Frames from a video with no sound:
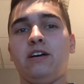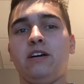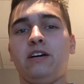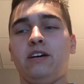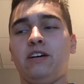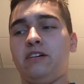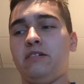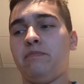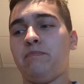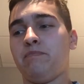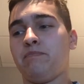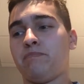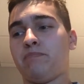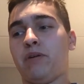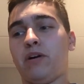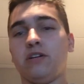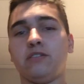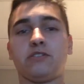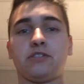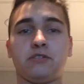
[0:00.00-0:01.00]

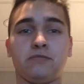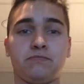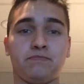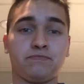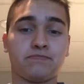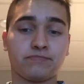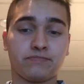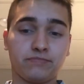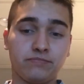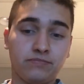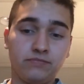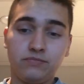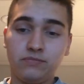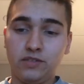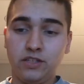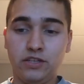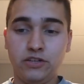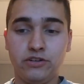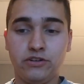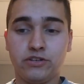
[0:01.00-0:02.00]
parts.
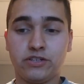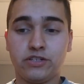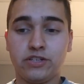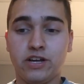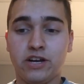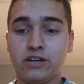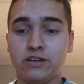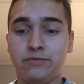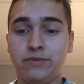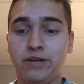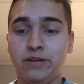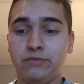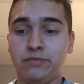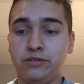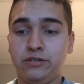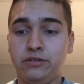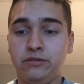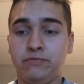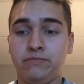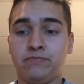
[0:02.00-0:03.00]
You're just not going to be able
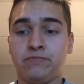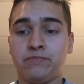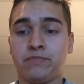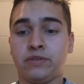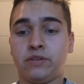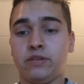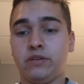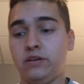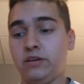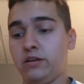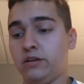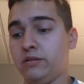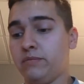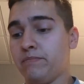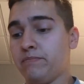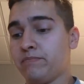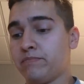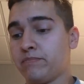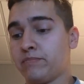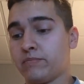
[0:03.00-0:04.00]
to.
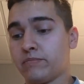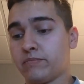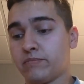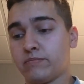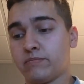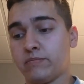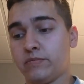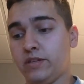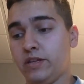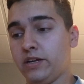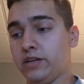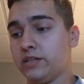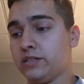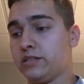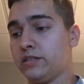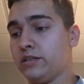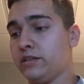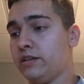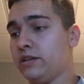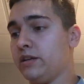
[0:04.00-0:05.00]
Like I
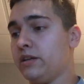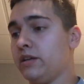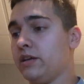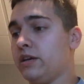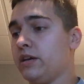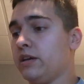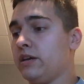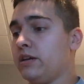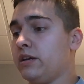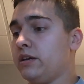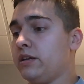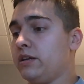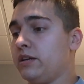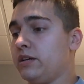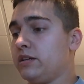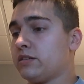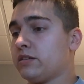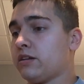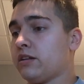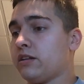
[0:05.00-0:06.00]
said,
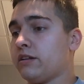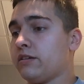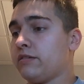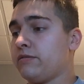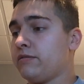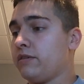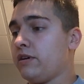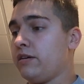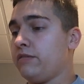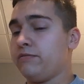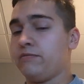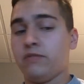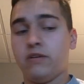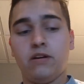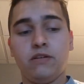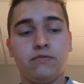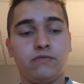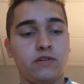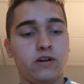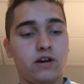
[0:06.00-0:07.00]
that's all
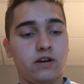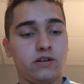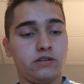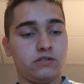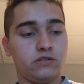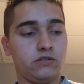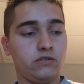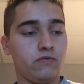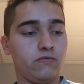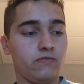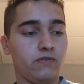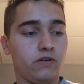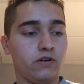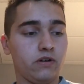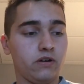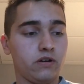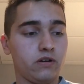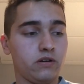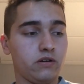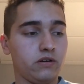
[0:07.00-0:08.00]
I've gotten so
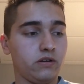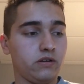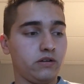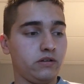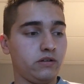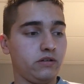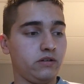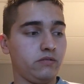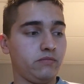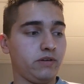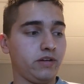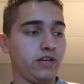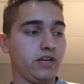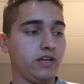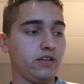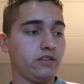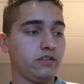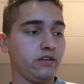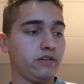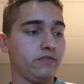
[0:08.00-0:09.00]
far. I
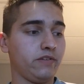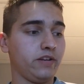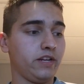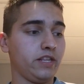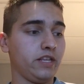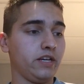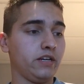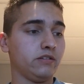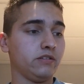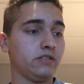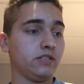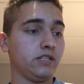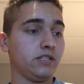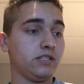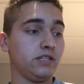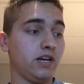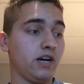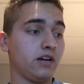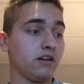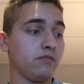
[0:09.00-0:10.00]
can't think of anything else
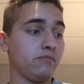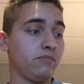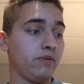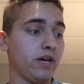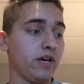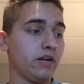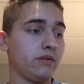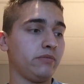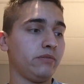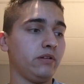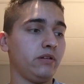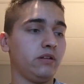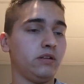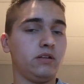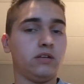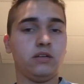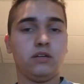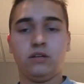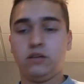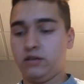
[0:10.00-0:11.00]
that's not compatible.
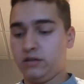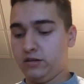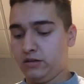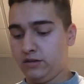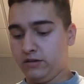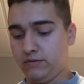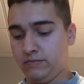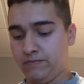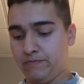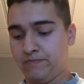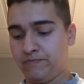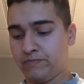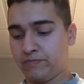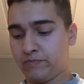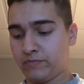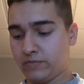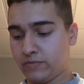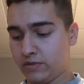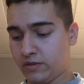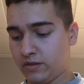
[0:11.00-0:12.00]
Oh
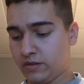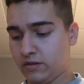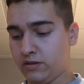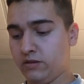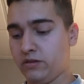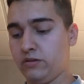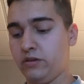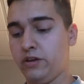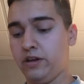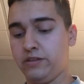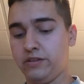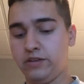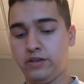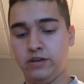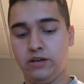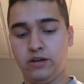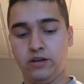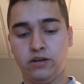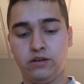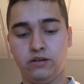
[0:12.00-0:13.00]

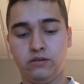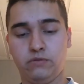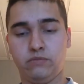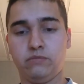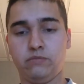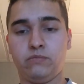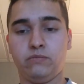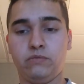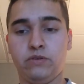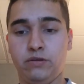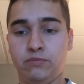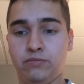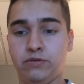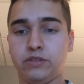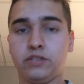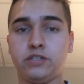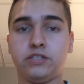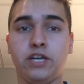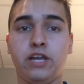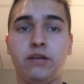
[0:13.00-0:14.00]
yeah, when you put
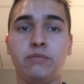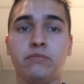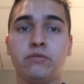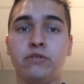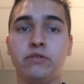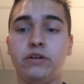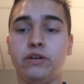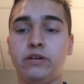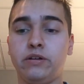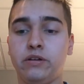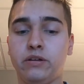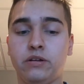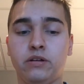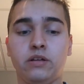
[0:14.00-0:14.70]
the chamber in,